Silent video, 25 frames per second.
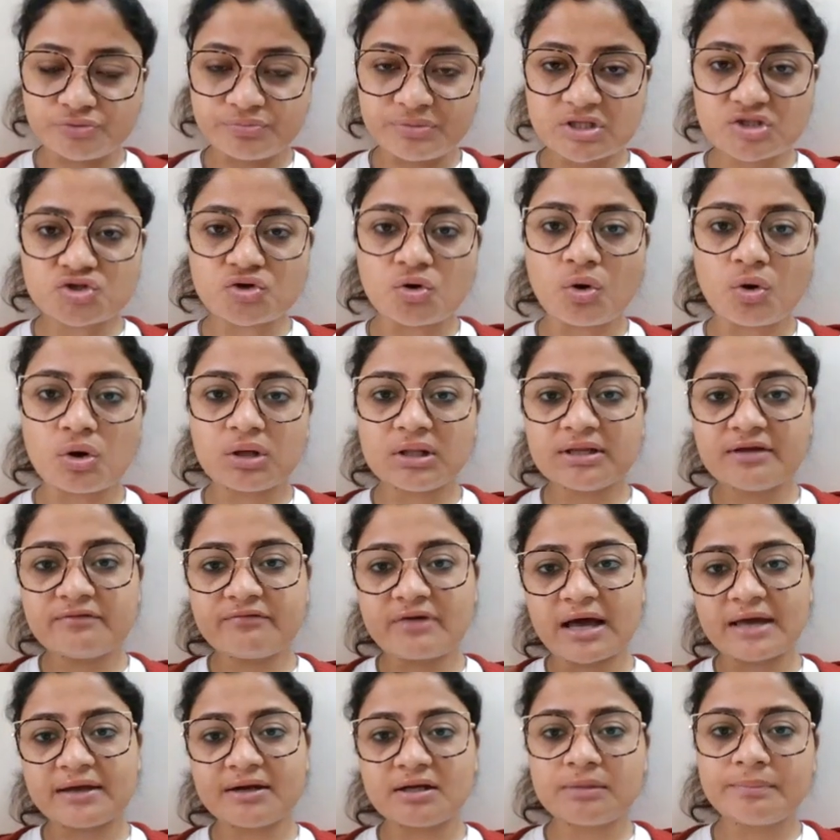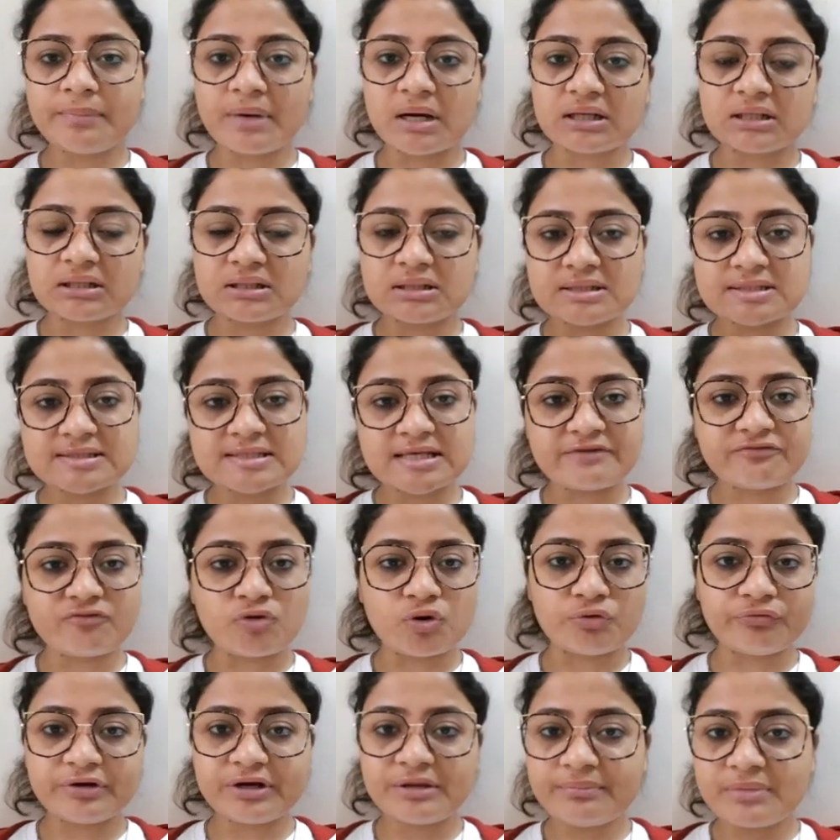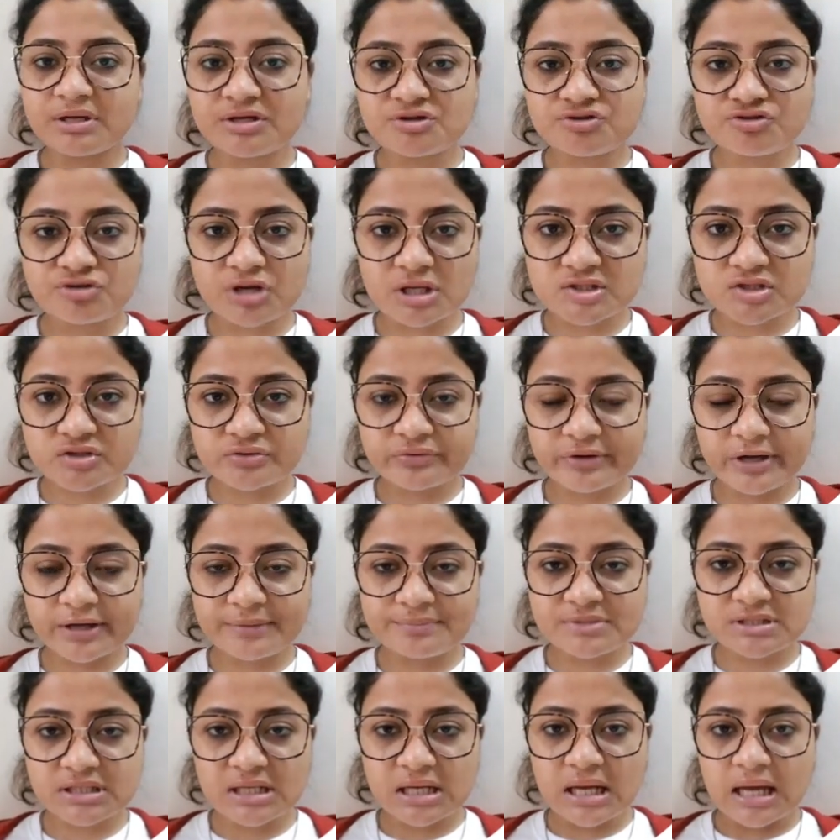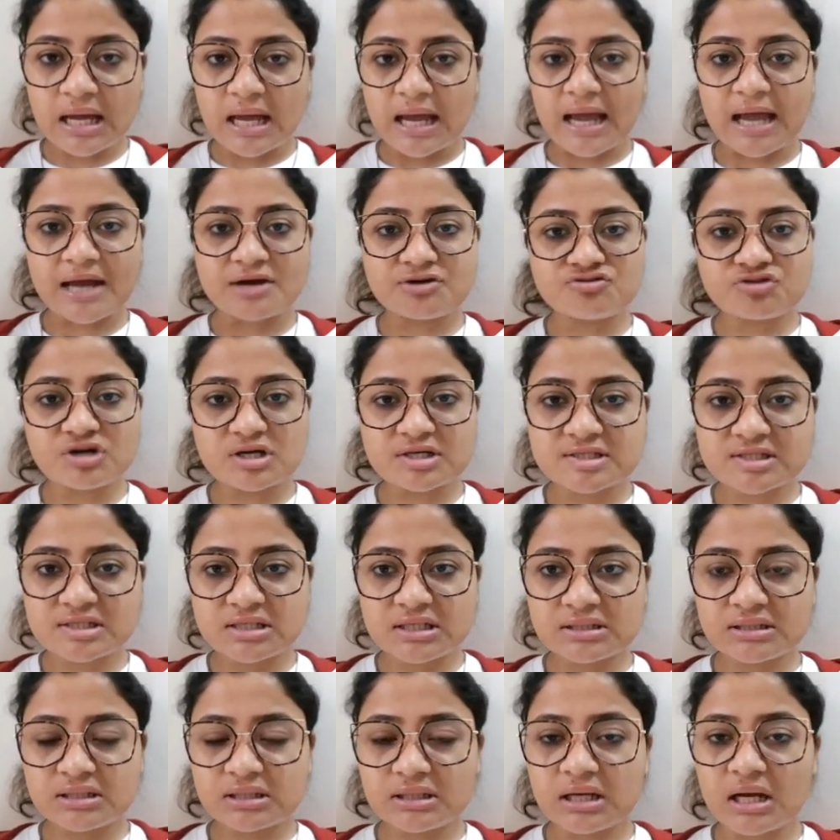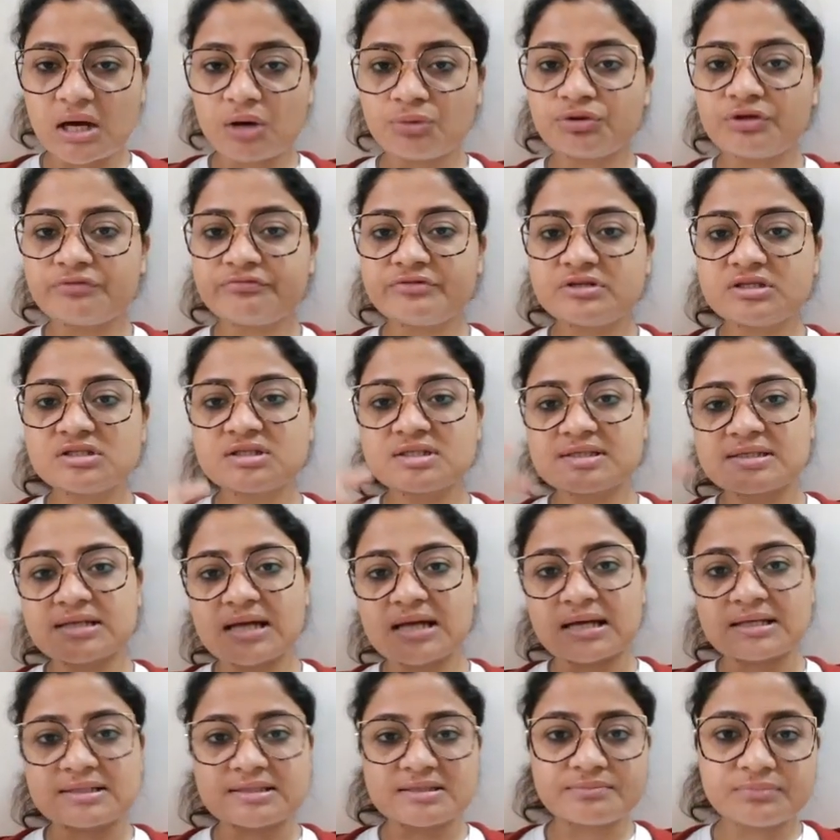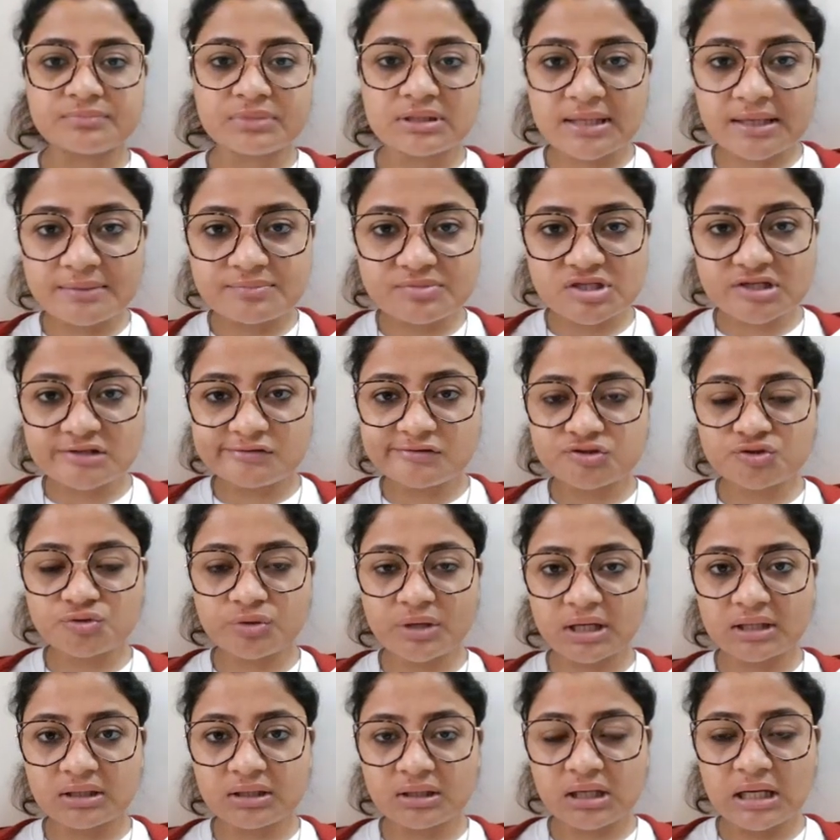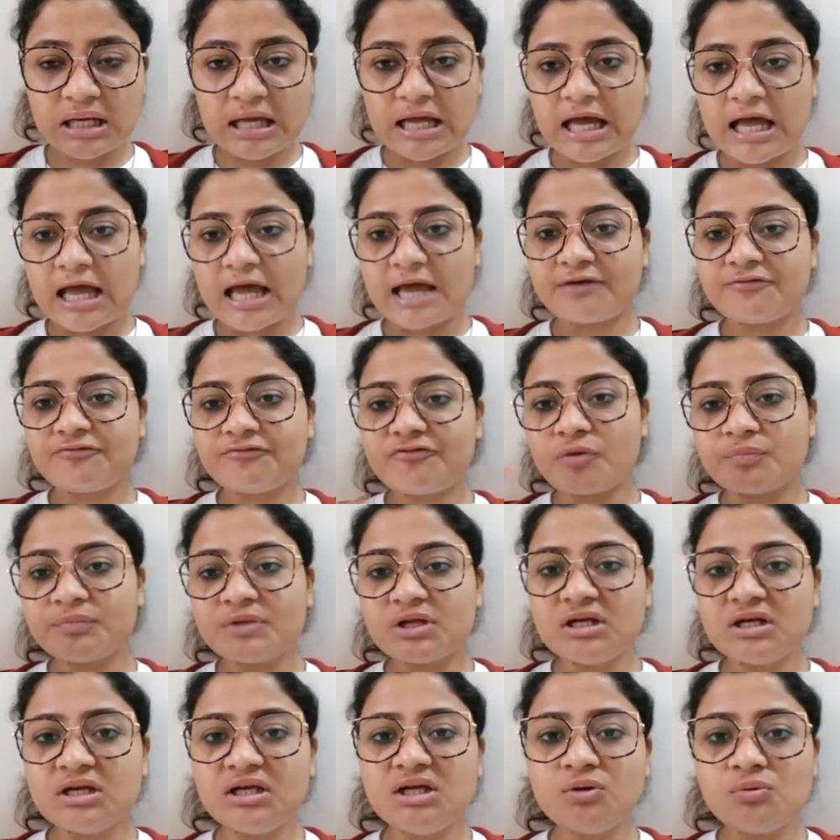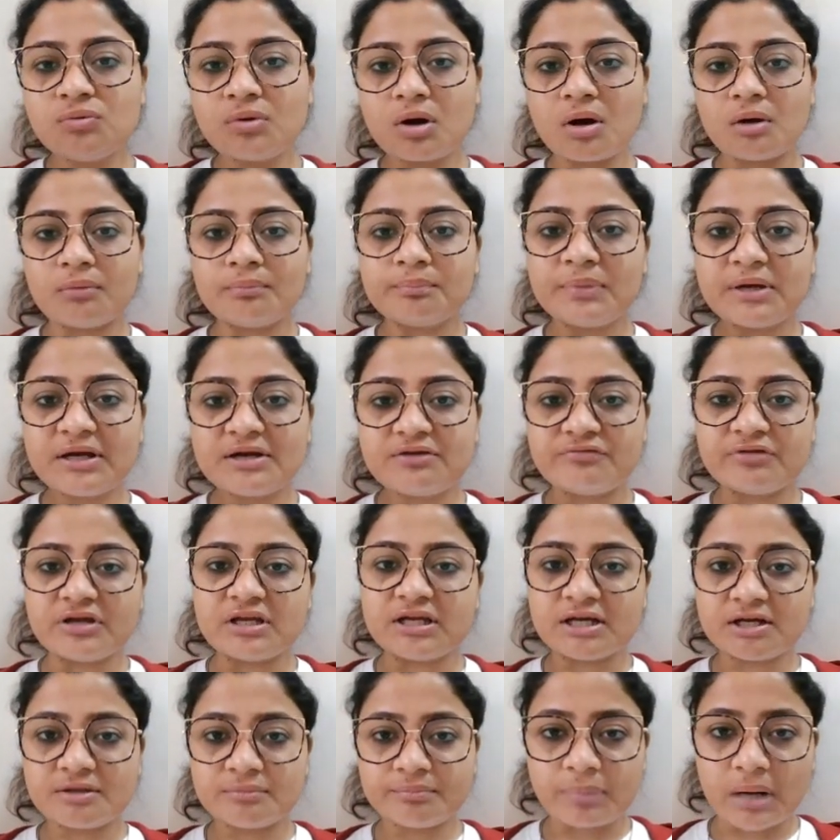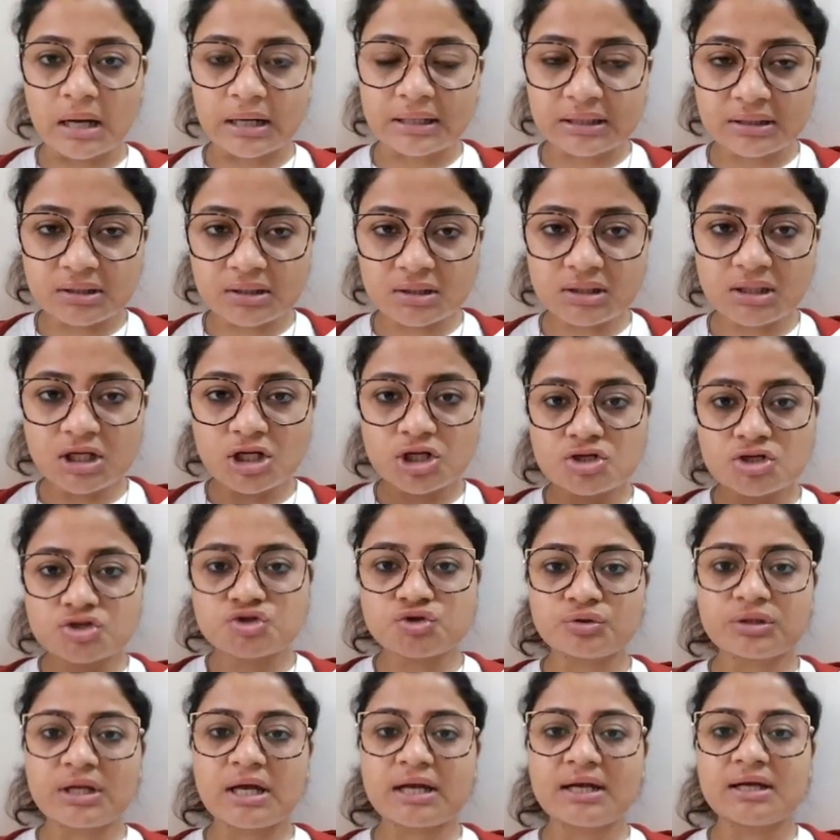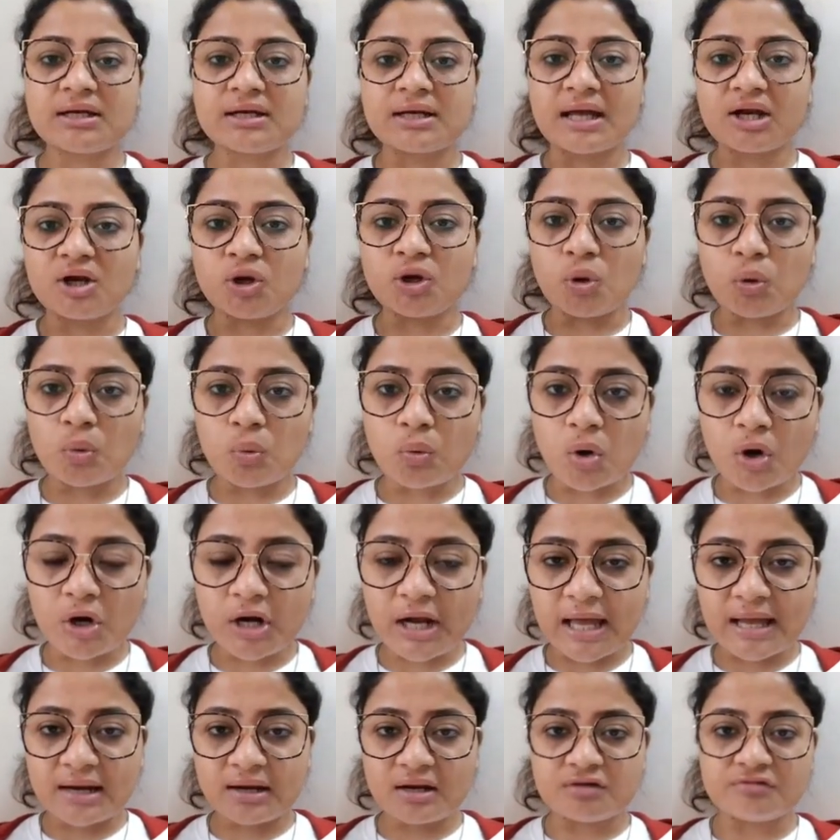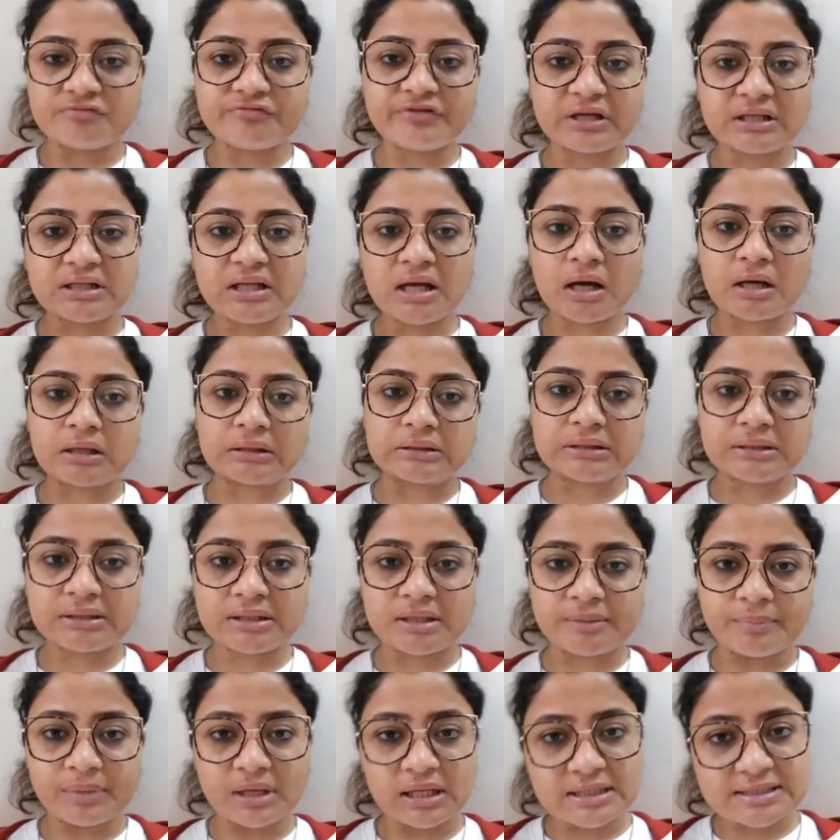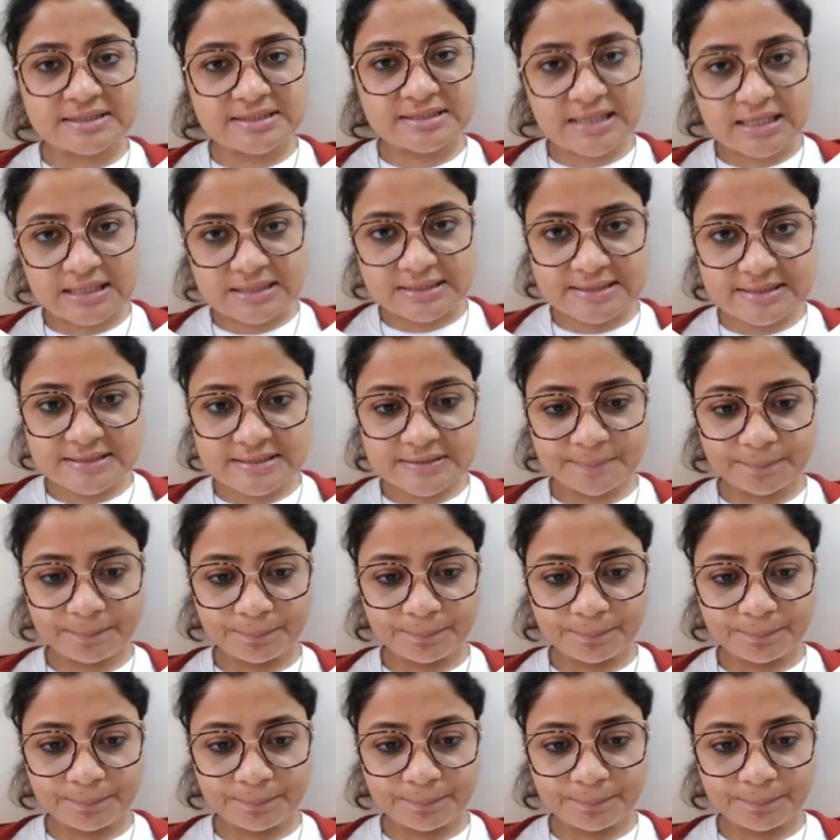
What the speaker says: Means all the viral particles have already been transcribed and translated. Now they will just assemble themselves together and form the new complete variant particle so that it can go on and infect the other neighboring cells.